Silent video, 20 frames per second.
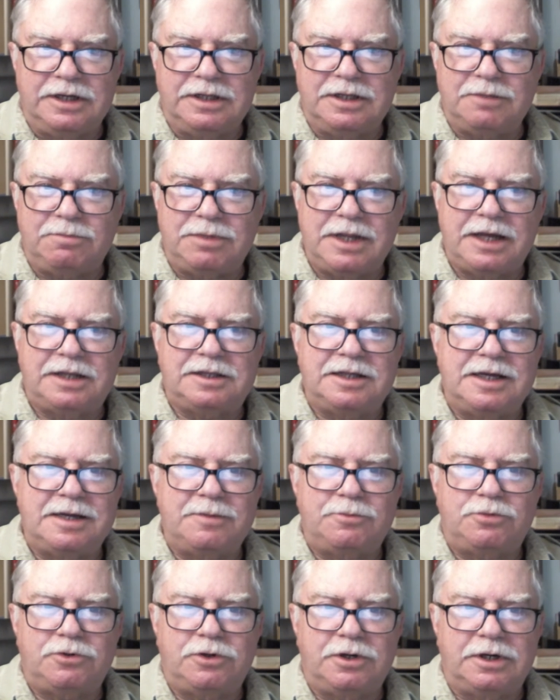The
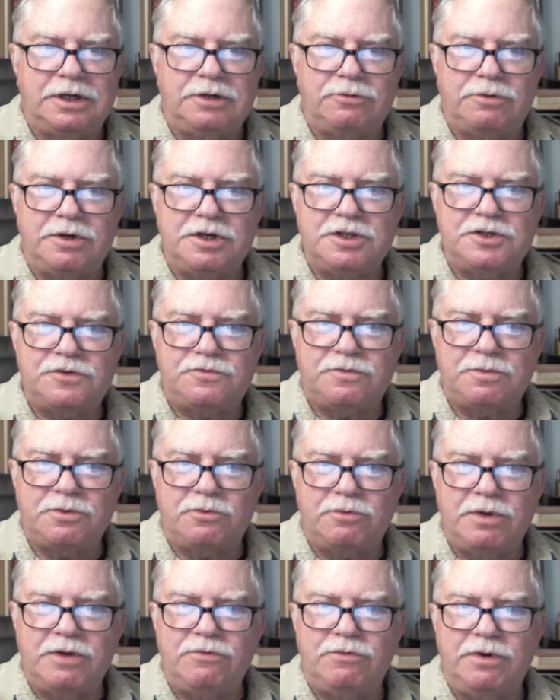Blackland Prairie runs from the
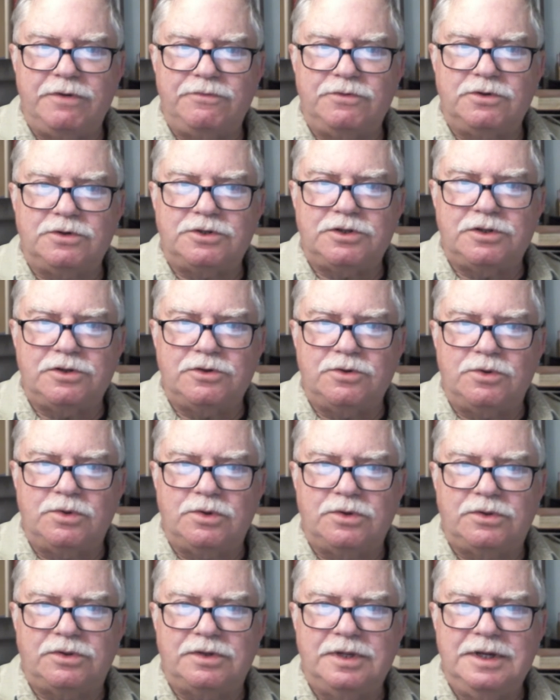Red River to the
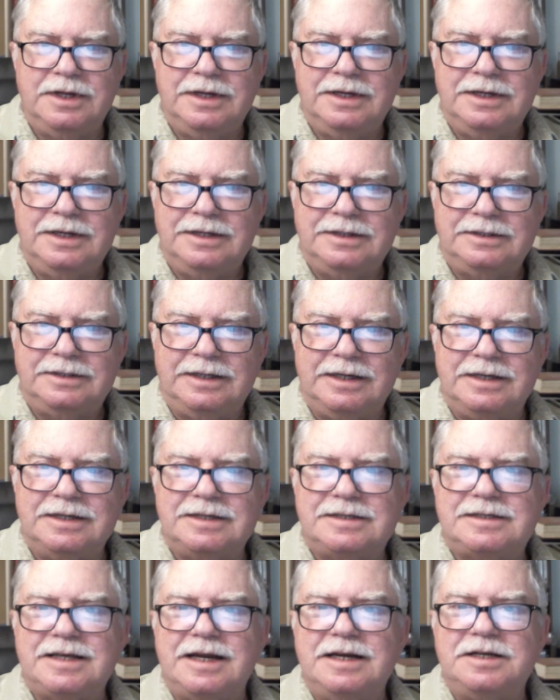north down to
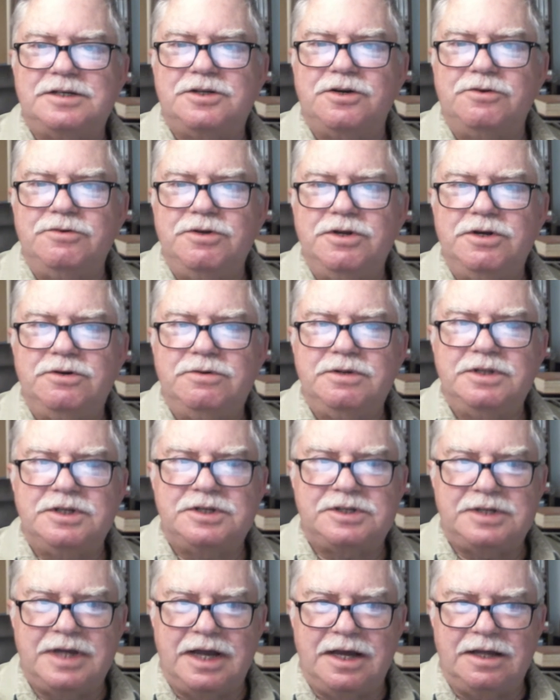San Antonio in the
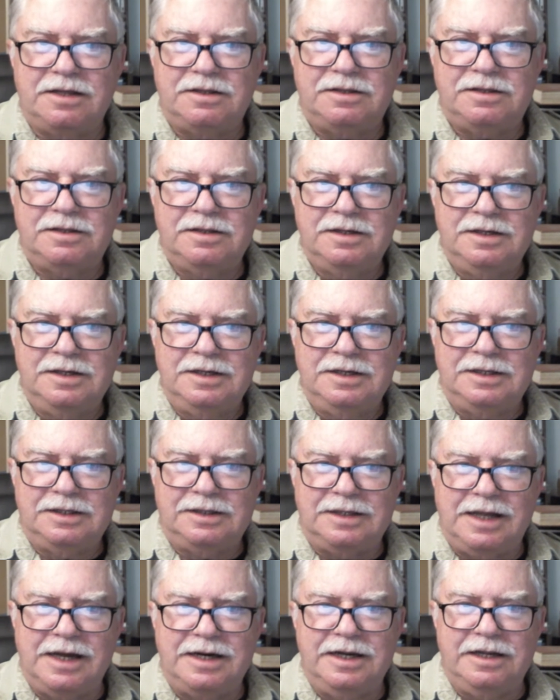south.
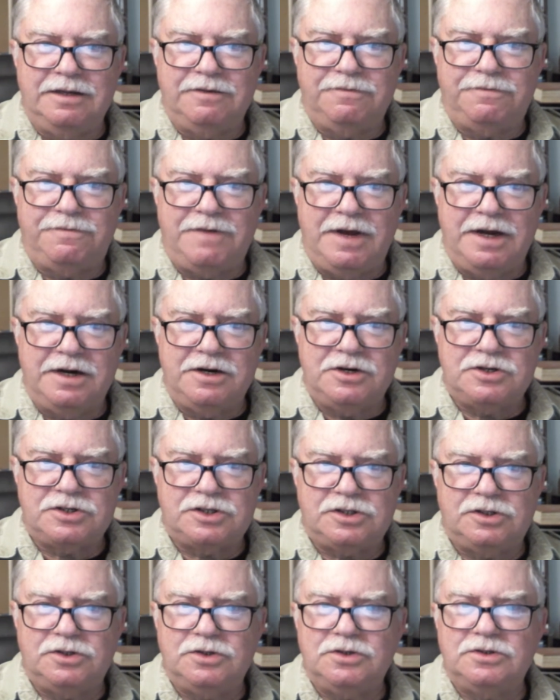Lightning fires
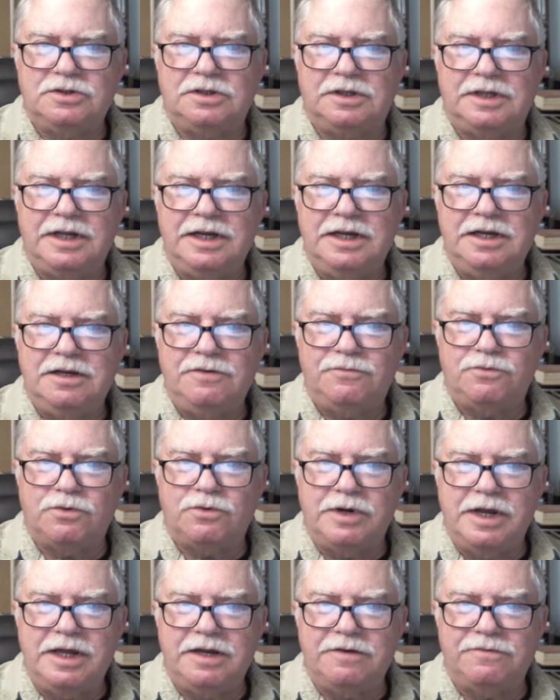cleared the land for
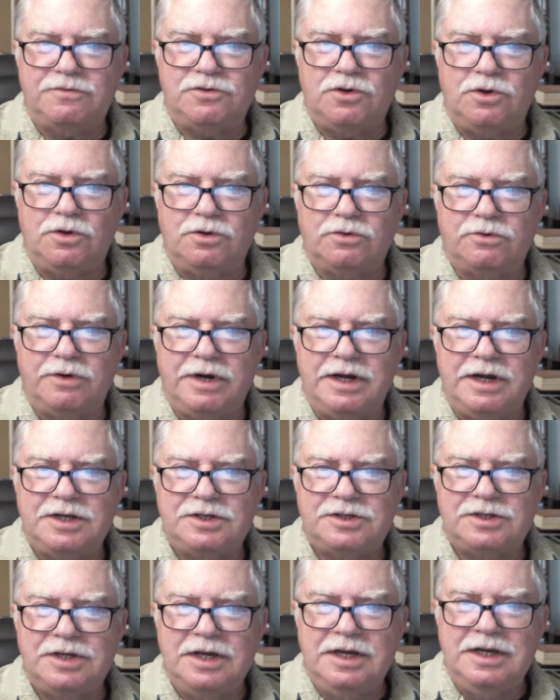native tall
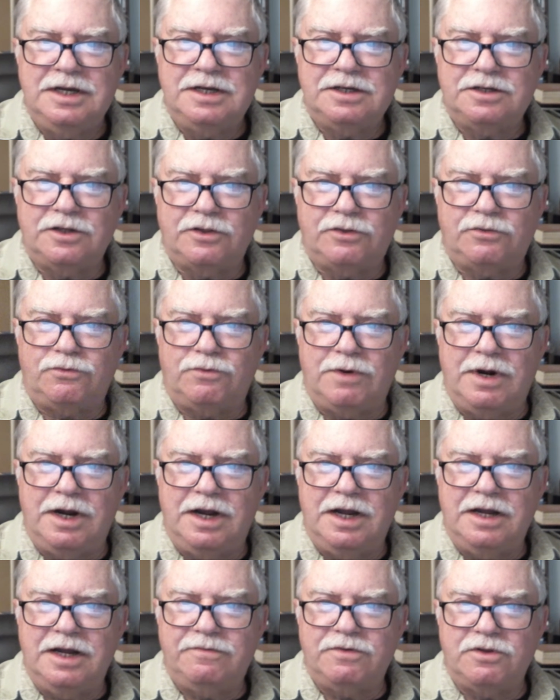grass to
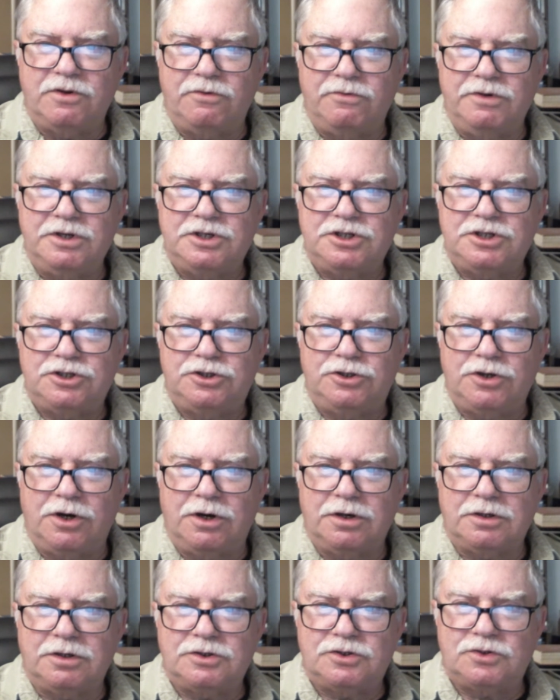thrive in the rich,
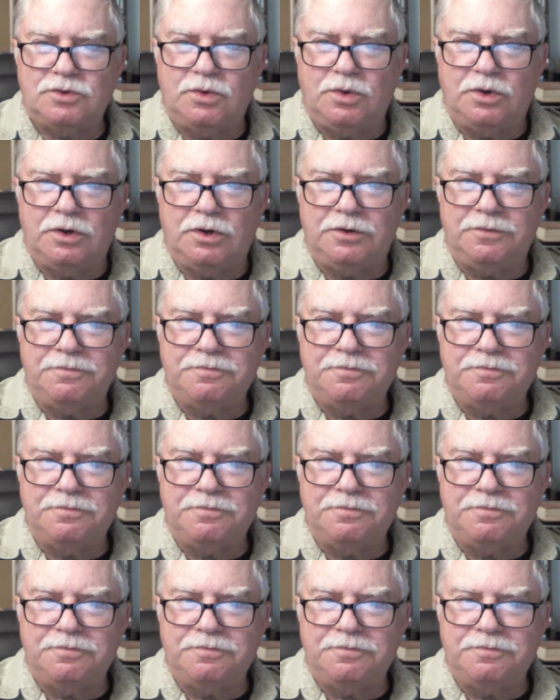dark soil.